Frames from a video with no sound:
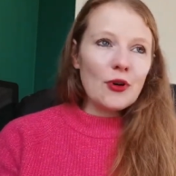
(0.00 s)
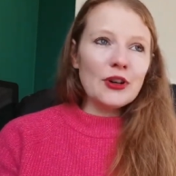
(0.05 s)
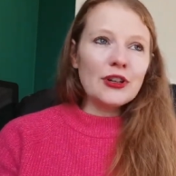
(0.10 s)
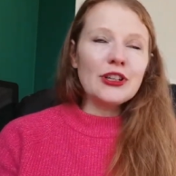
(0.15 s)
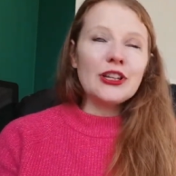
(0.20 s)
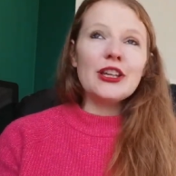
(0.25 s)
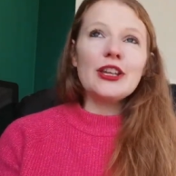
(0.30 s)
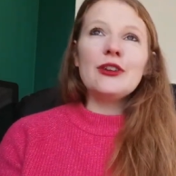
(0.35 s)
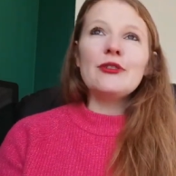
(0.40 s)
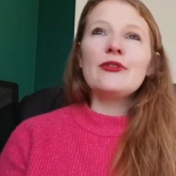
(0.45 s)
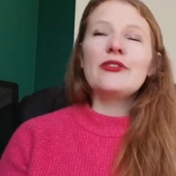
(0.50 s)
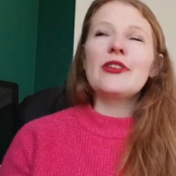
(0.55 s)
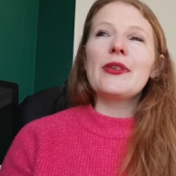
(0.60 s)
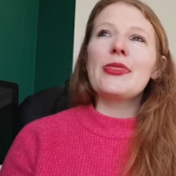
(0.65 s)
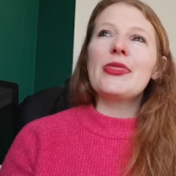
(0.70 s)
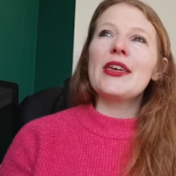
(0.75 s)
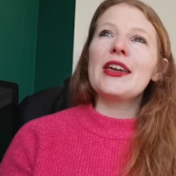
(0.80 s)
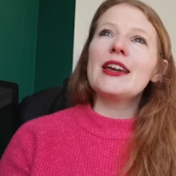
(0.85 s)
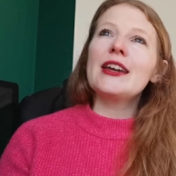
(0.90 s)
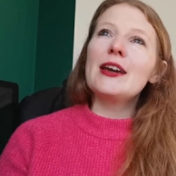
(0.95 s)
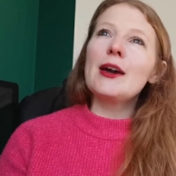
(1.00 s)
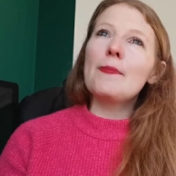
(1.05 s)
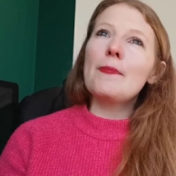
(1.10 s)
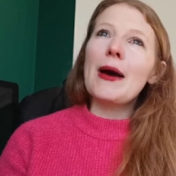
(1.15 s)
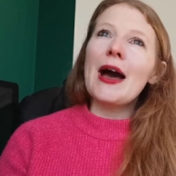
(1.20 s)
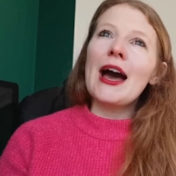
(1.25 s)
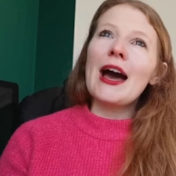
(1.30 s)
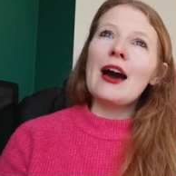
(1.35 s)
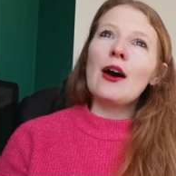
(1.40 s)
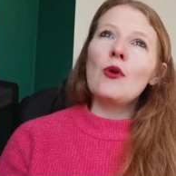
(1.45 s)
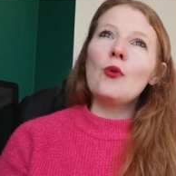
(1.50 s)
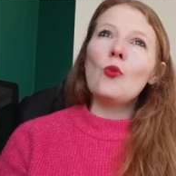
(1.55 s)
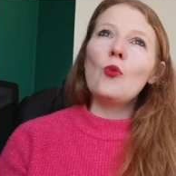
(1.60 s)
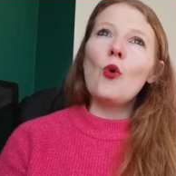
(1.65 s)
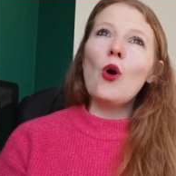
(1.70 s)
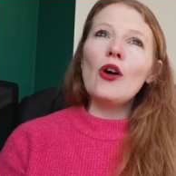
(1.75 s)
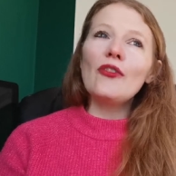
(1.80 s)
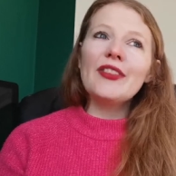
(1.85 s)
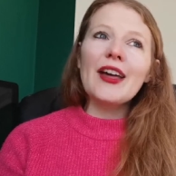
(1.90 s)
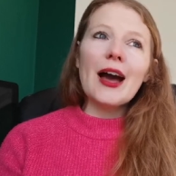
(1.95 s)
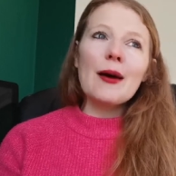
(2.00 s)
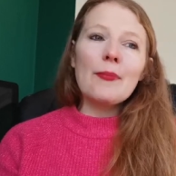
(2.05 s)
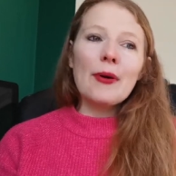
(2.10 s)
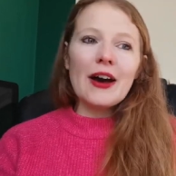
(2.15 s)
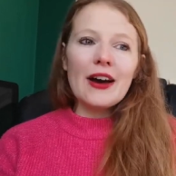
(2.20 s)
want you to think about what that